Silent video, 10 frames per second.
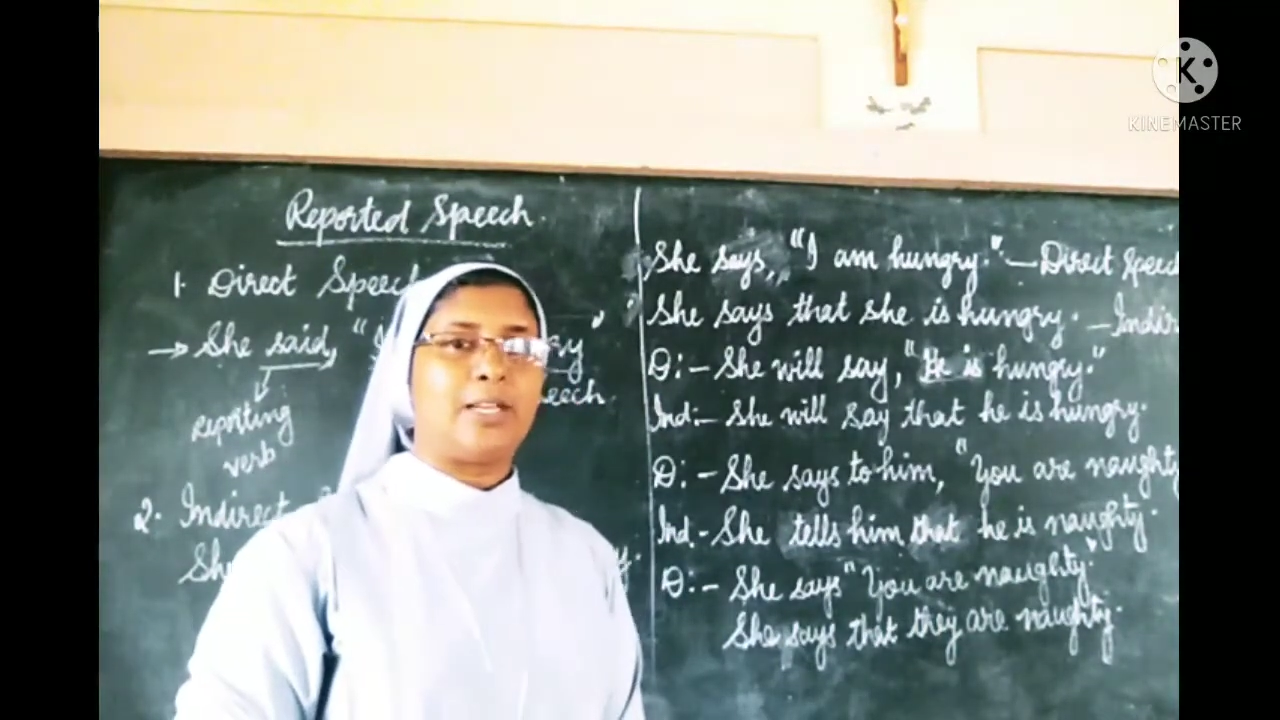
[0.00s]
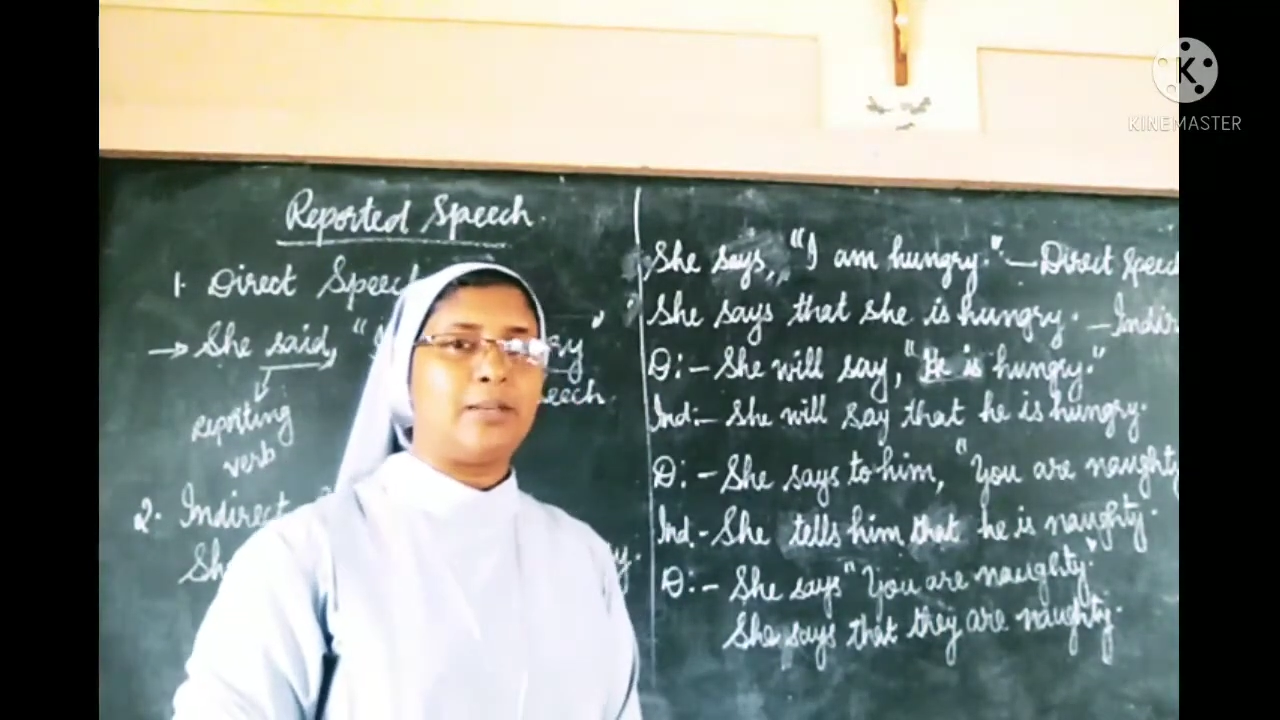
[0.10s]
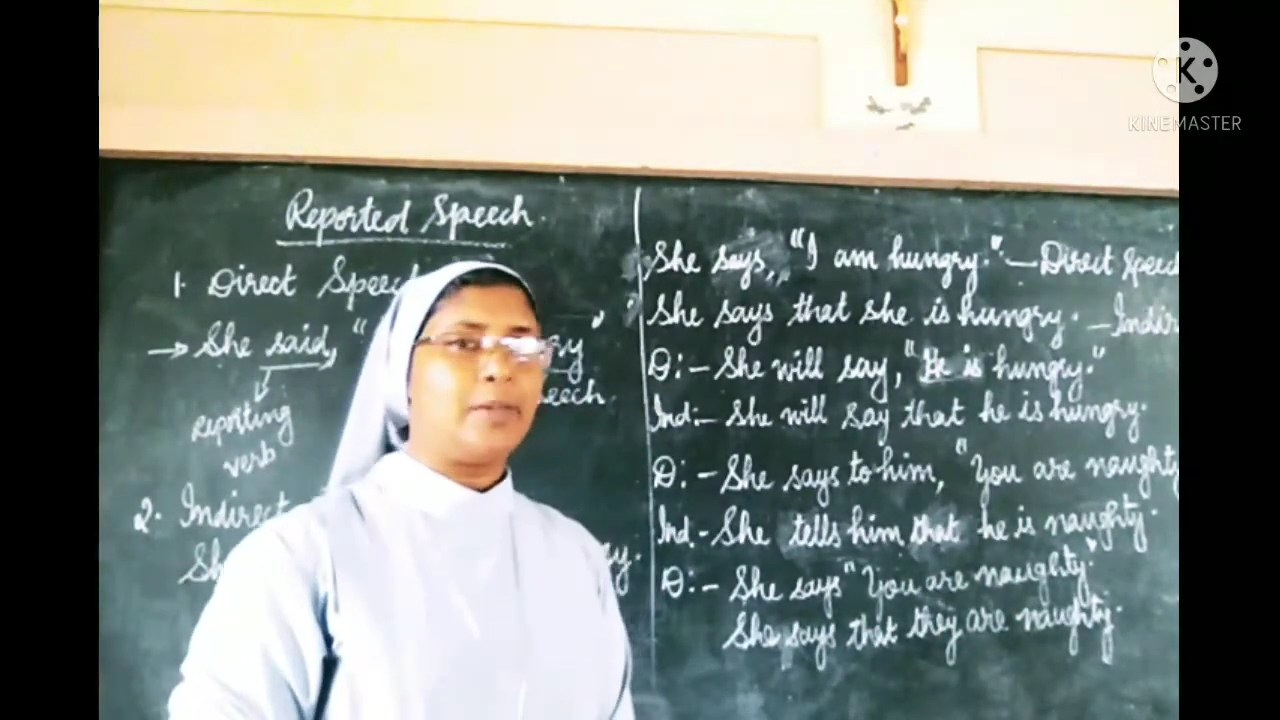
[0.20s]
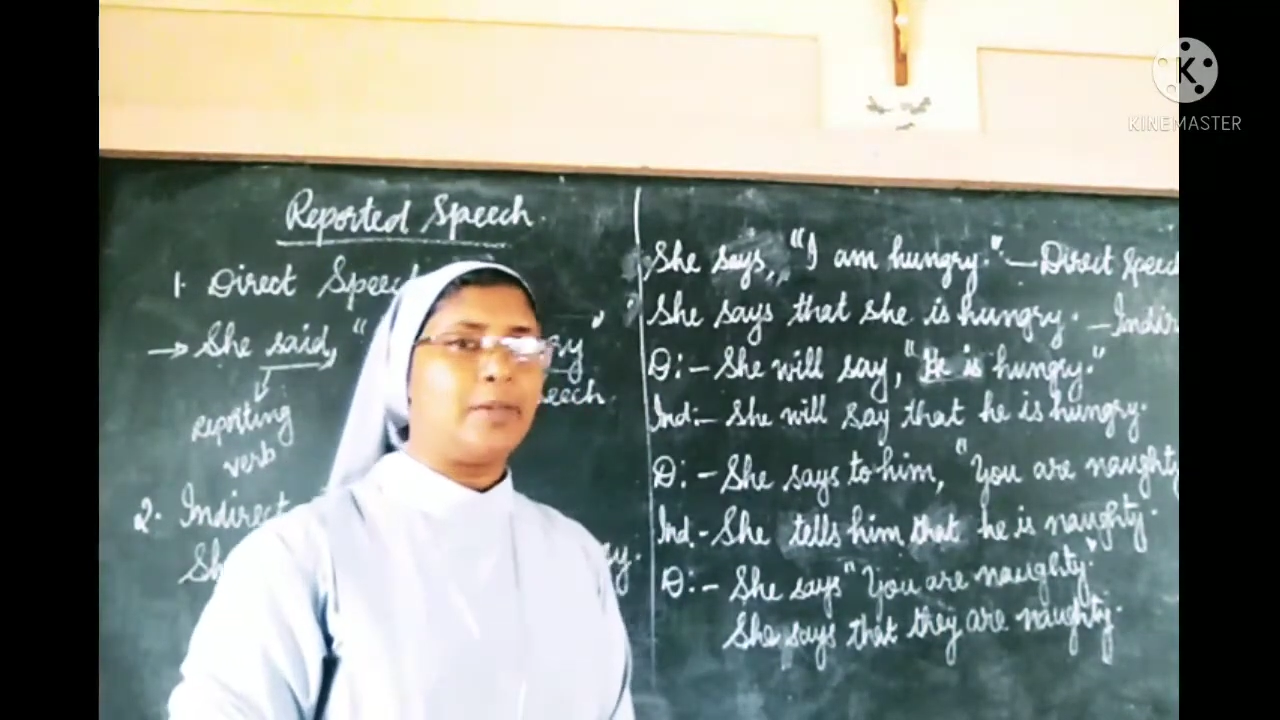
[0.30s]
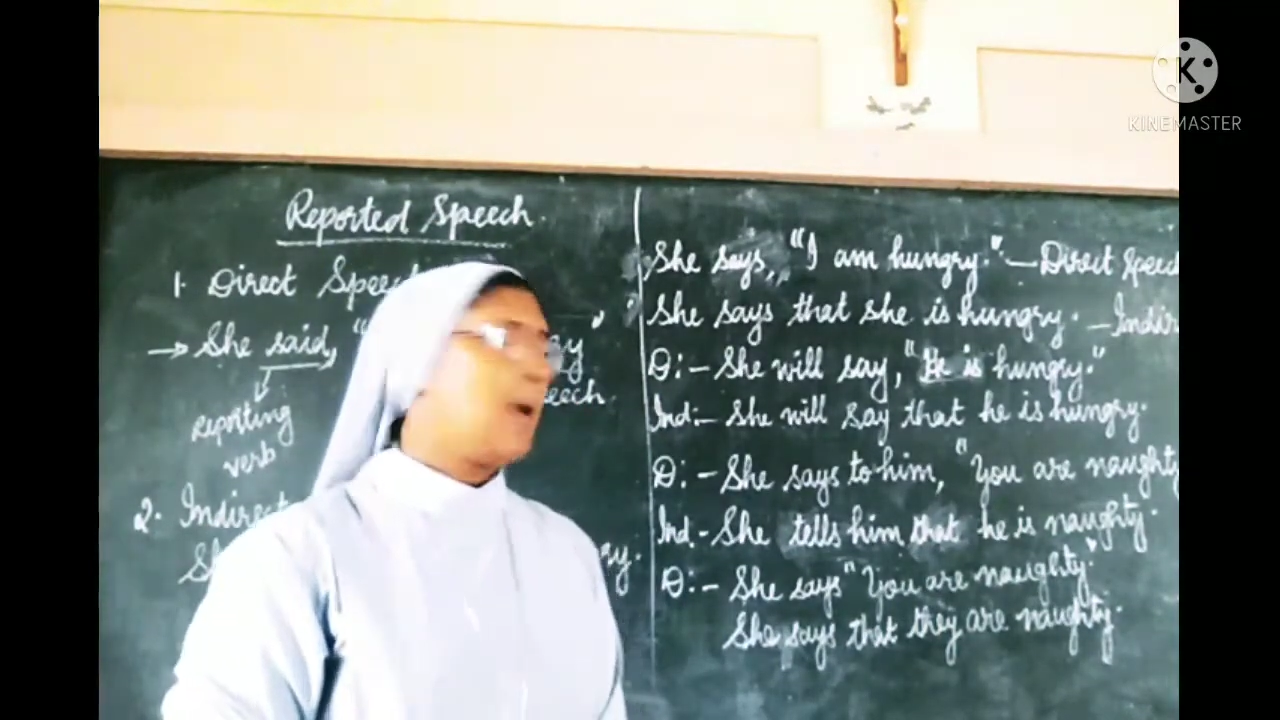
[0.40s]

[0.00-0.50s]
verb,